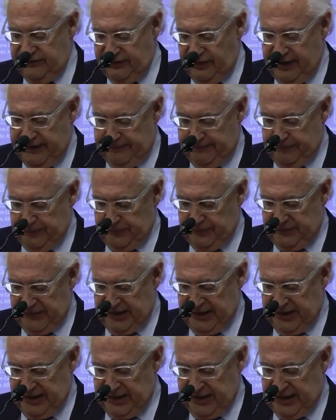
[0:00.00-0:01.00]
design.
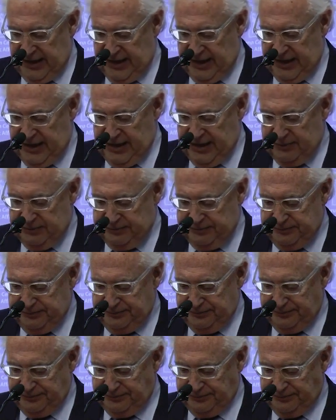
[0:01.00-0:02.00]

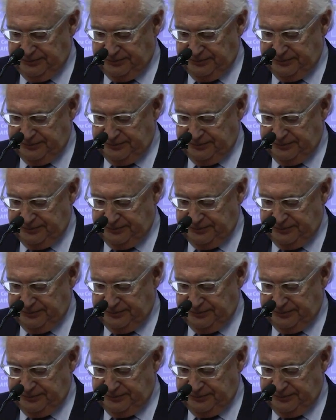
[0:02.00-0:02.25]
I